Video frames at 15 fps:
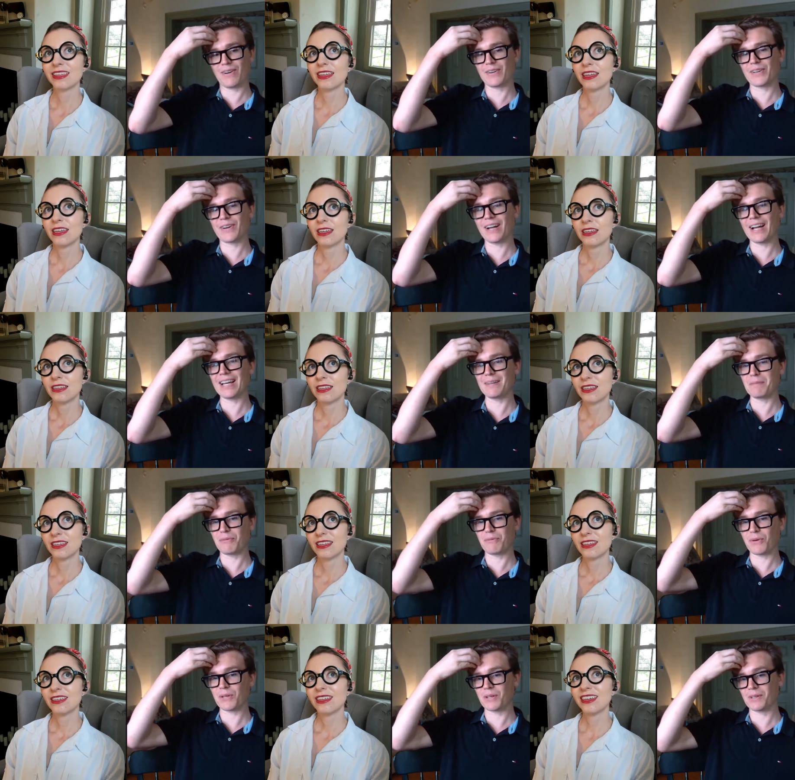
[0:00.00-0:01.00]
Speaker 1: on your head
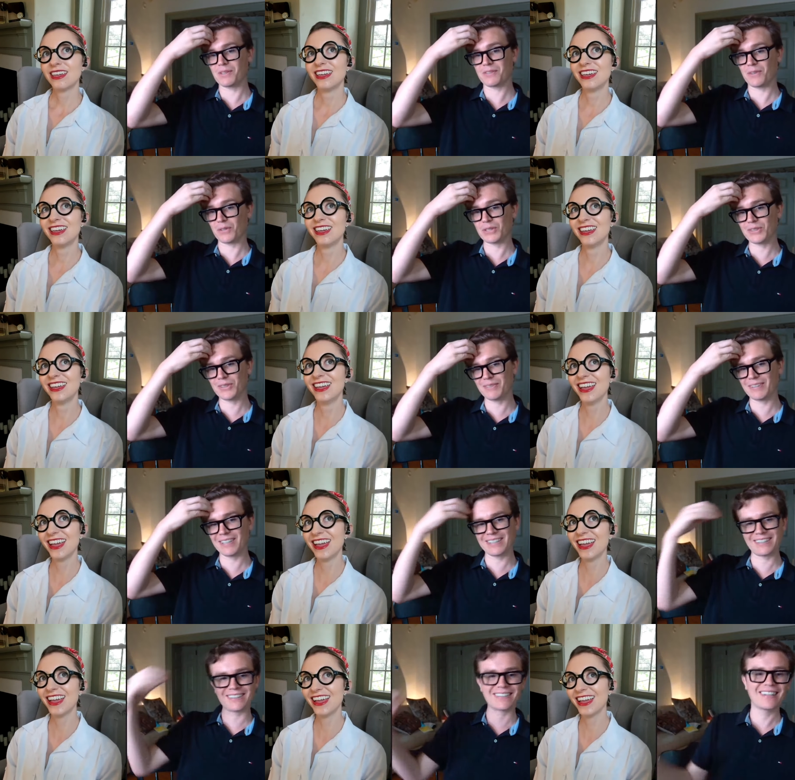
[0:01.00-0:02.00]
before you go to
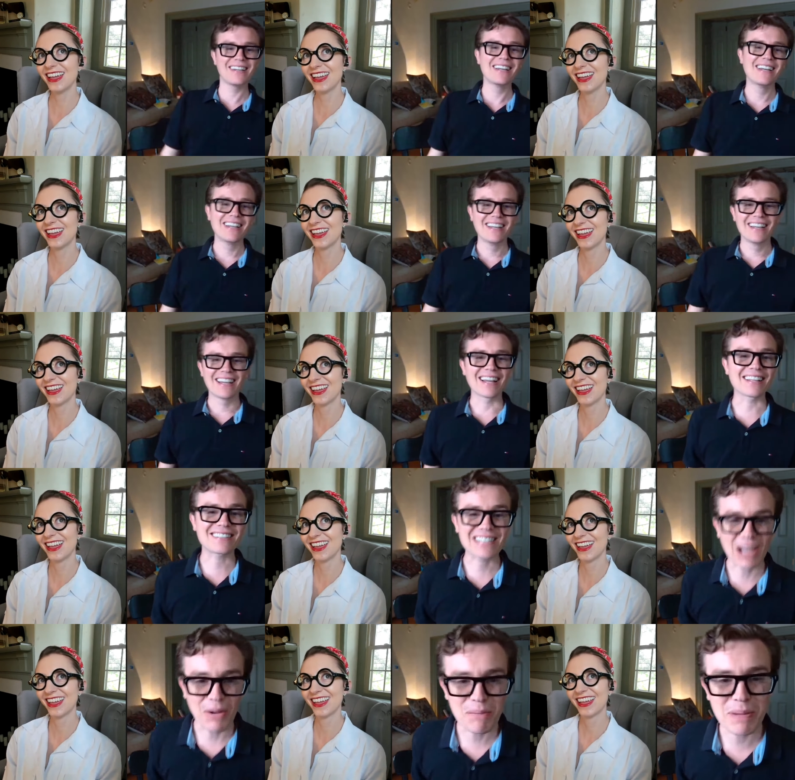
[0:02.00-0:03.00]
school and
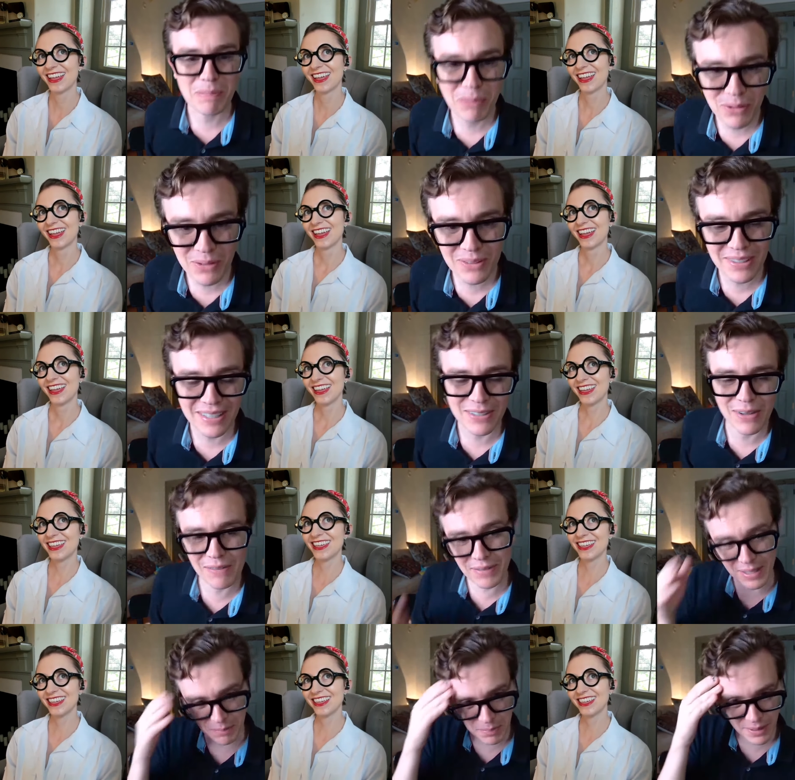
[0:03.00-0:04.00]
tell people that you have
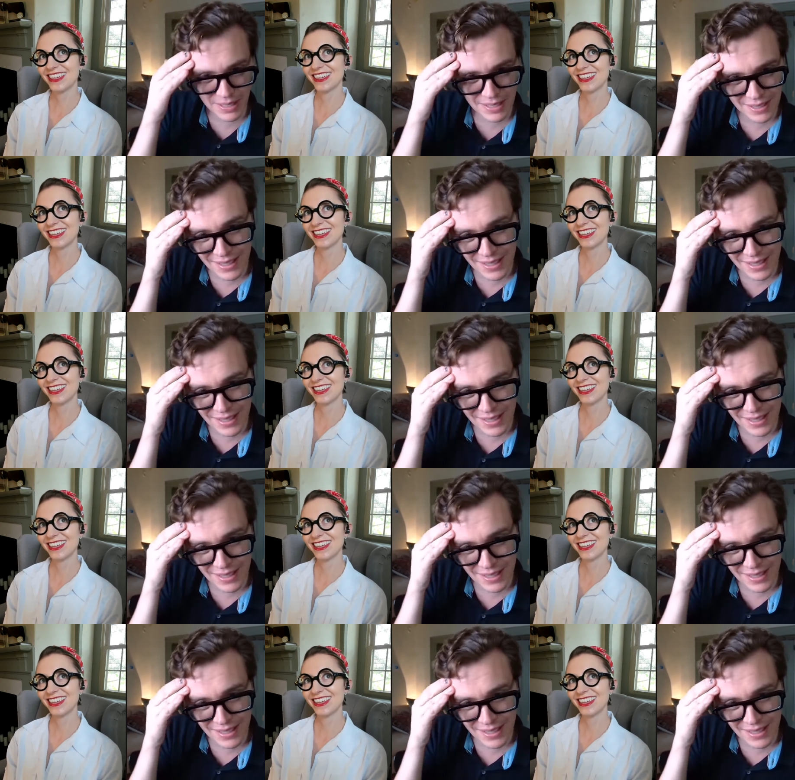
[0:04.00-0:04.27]
an implant